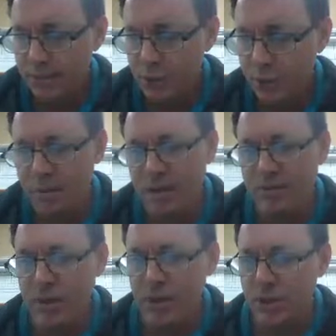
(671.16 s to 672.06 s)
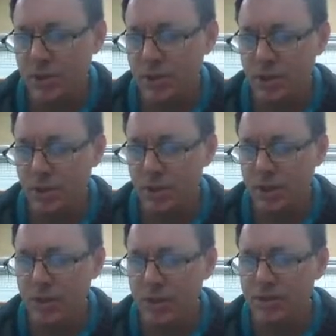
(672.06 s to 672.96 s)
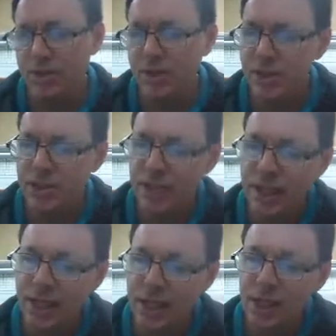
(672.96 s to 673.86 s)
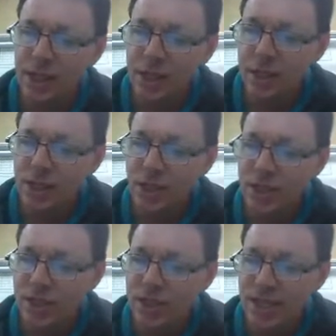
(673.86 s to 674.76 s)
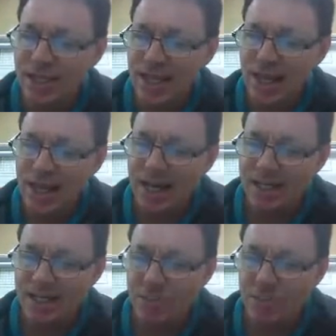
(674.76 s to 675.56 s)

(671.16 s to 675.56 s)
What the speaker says: to write my functions. So here are my functions. Again, notice that the sine is